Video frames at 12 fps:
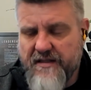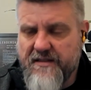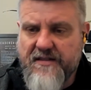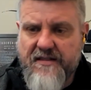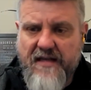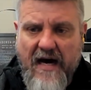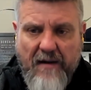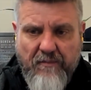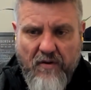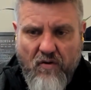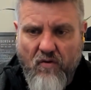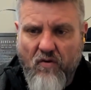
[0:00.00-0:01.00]
stop,
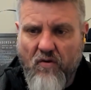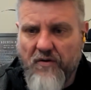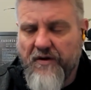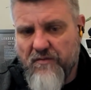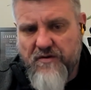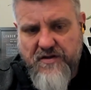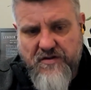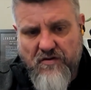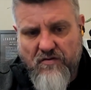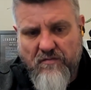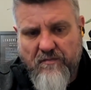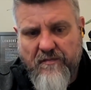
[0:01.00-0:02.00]
hold,
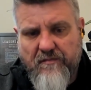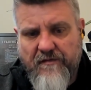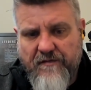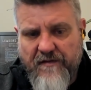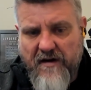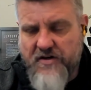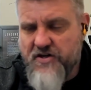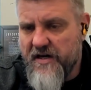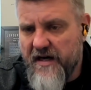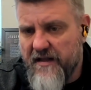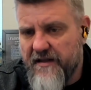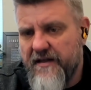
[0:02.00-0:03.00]
resume
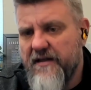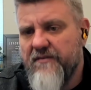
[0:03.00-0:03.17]
functionality,